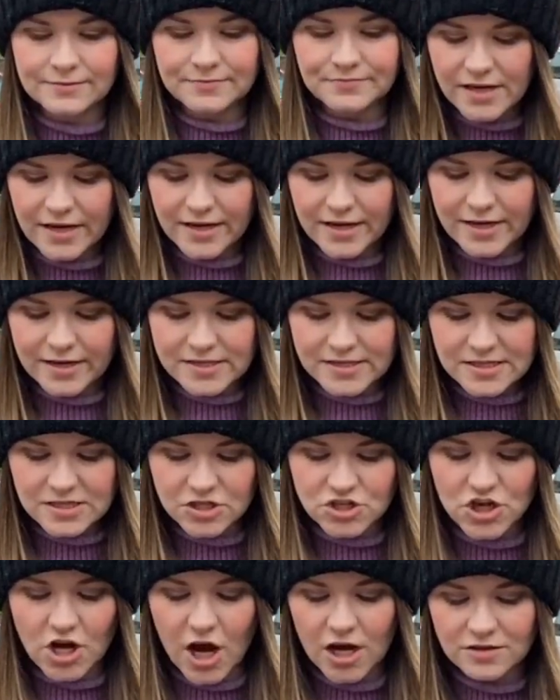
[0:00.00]
It's
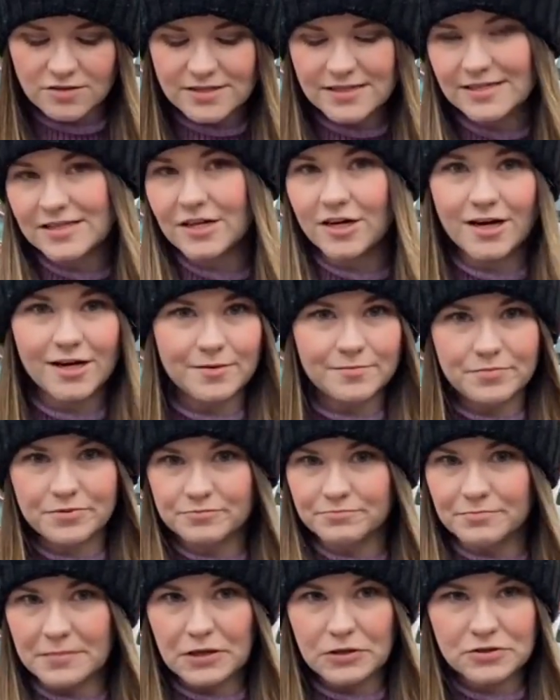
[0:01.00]
chocolate syrup,
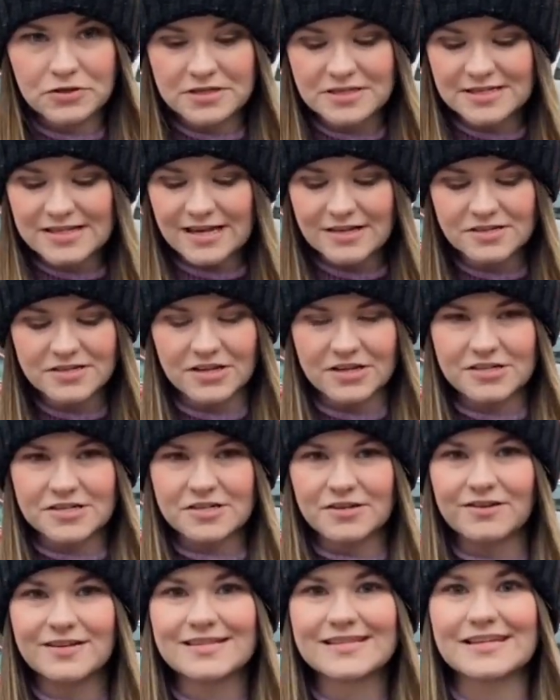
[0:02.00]
milk, and seltzer.
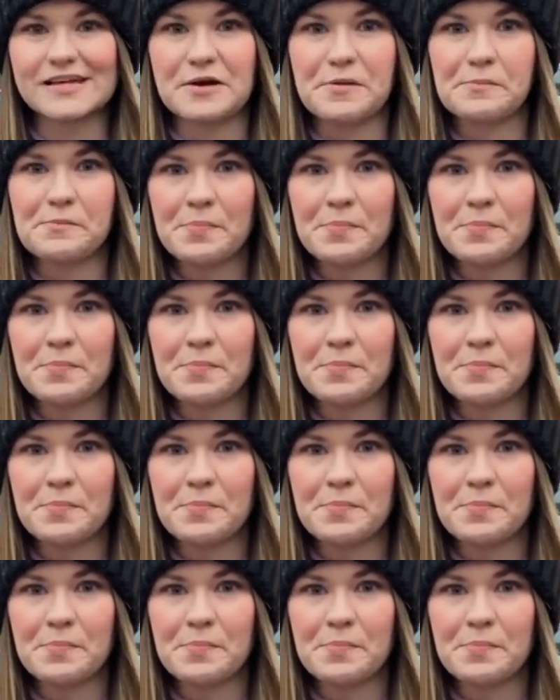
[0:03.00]
So let's see.